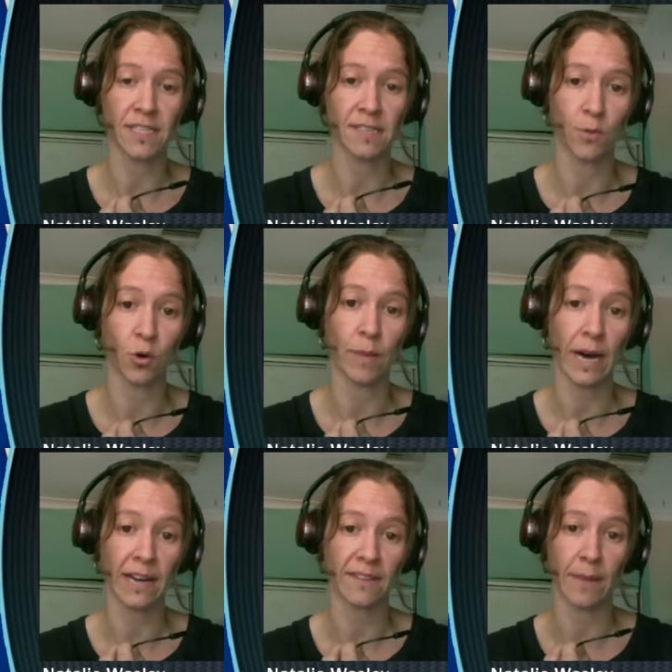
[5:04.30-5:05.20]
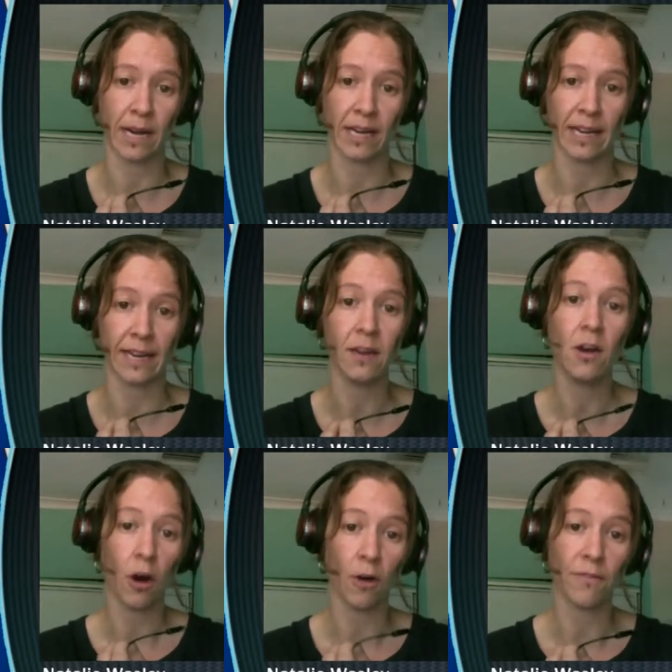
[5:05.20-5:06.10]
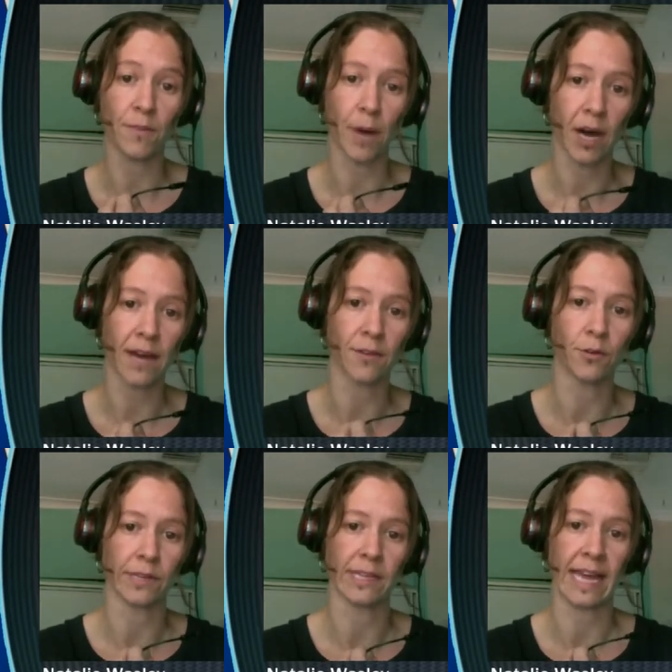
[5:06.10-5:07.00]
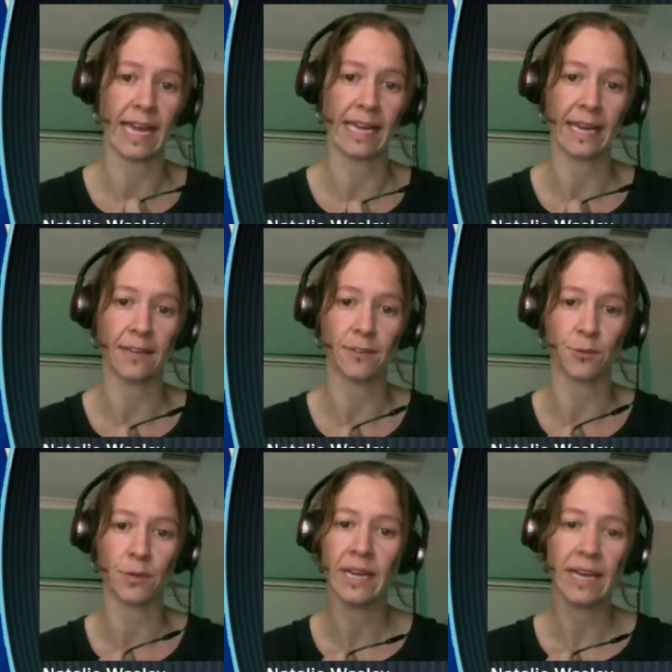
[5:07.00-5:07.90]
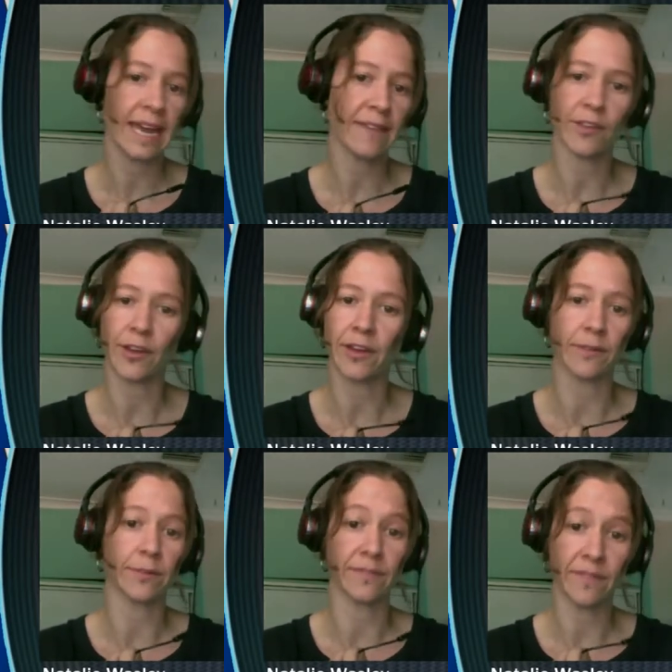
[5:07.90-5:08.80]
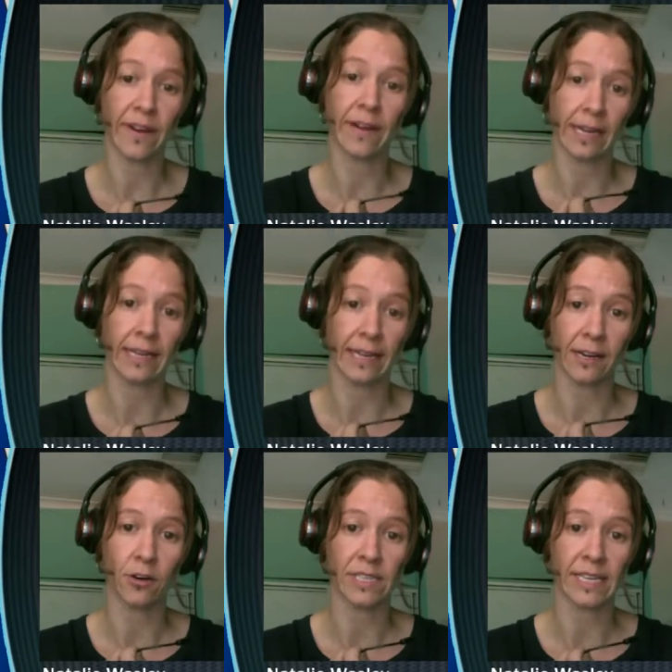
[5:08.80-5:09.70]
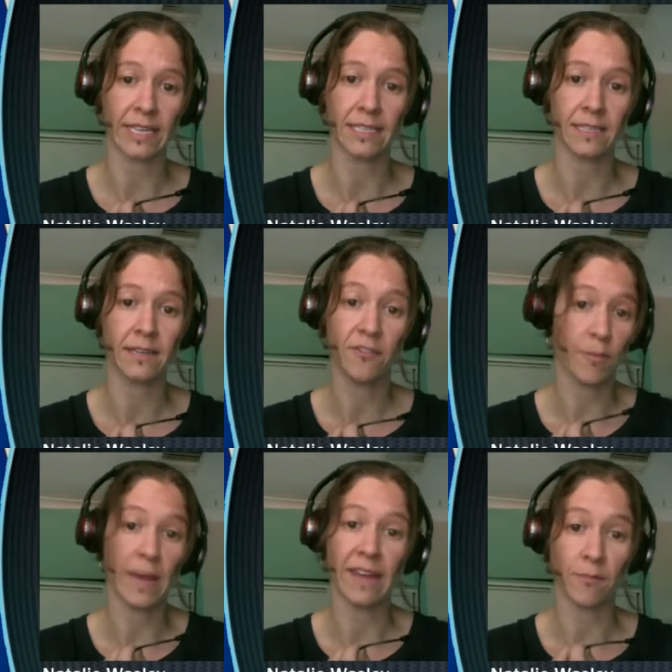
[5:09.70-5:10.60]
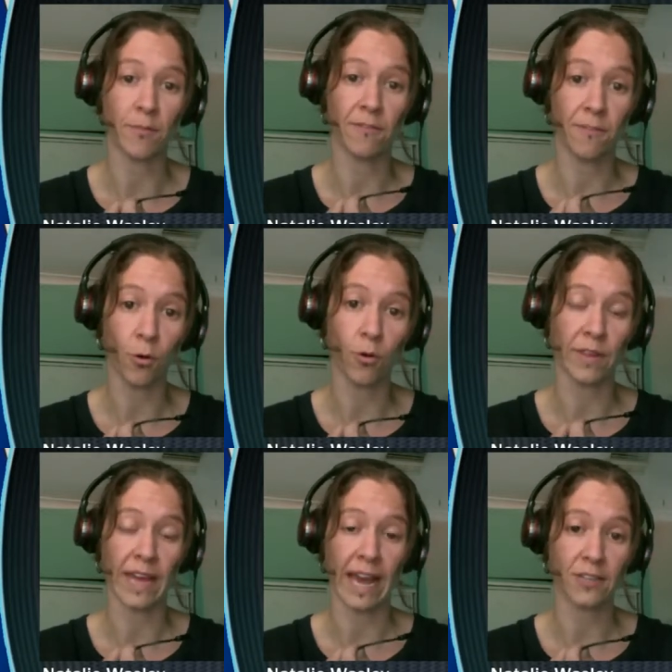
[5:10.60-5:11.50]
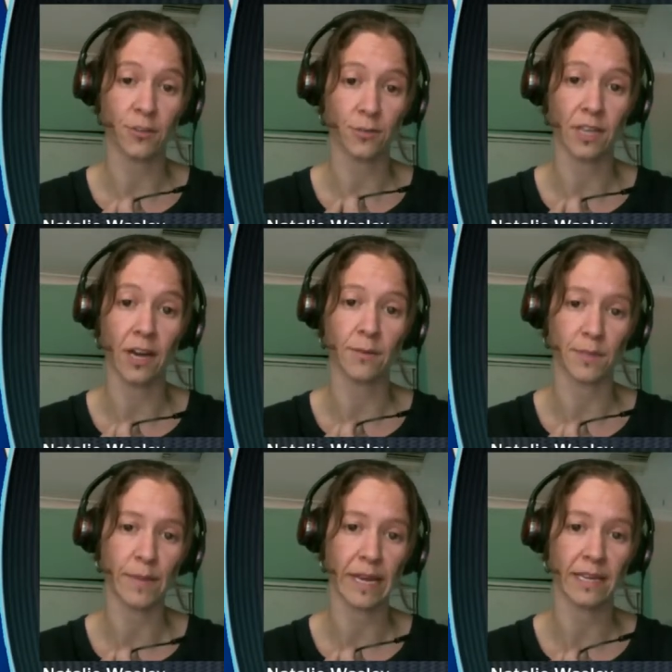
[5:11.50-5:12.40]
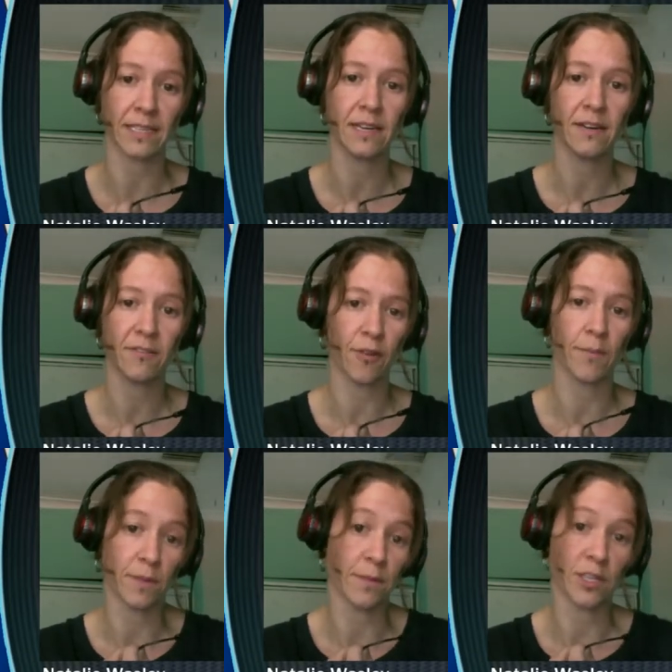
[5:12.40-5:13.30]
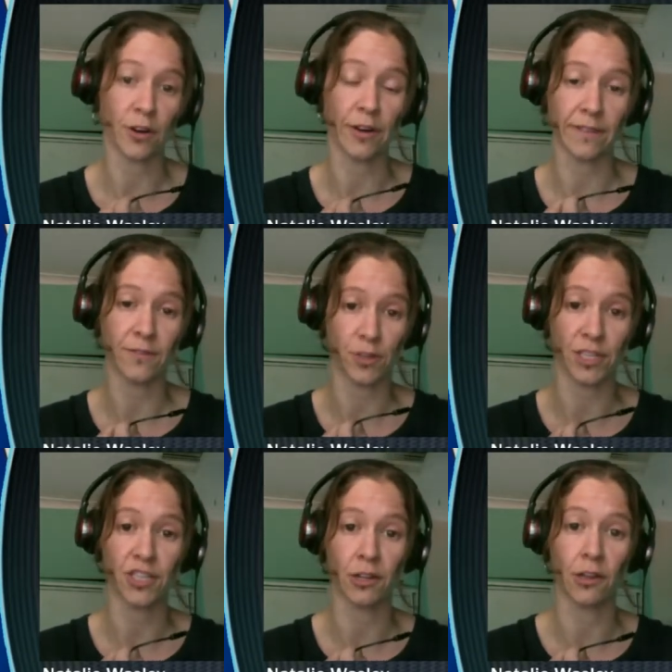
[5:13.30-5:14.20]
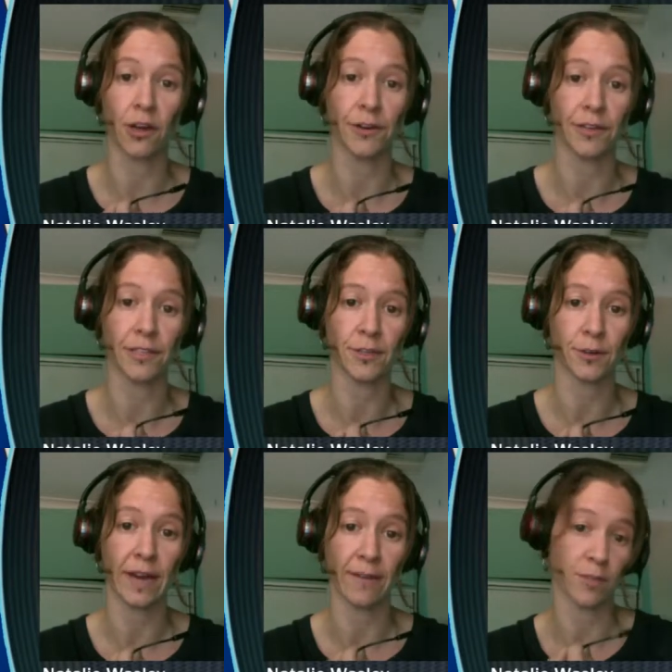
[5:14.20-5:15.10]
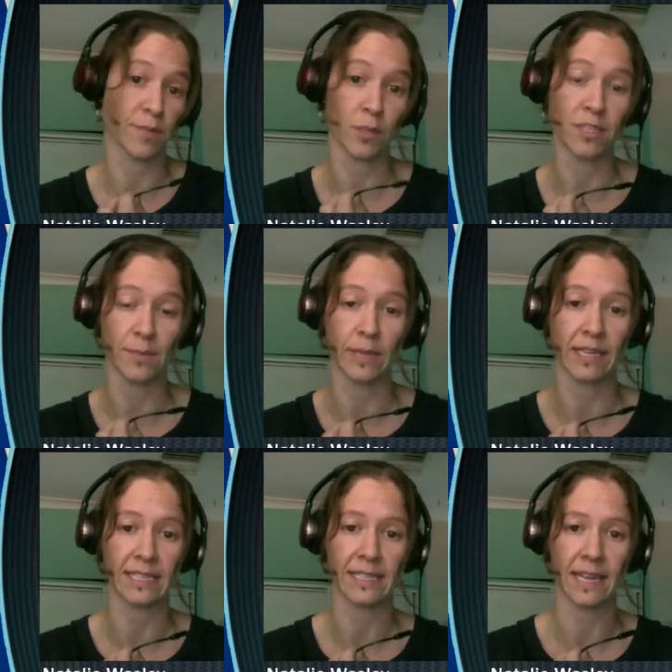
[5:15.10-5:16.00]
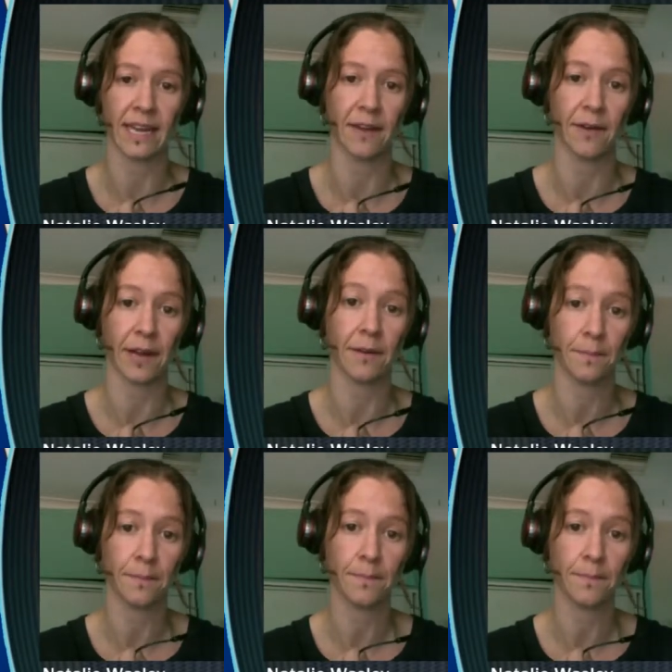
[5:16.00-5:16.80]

of a small part of Muckaty offered by the Northern Land Council, even though there was very clear contest from even before the actual site was picked from the majority of traditional owners who have responsibilities in that area.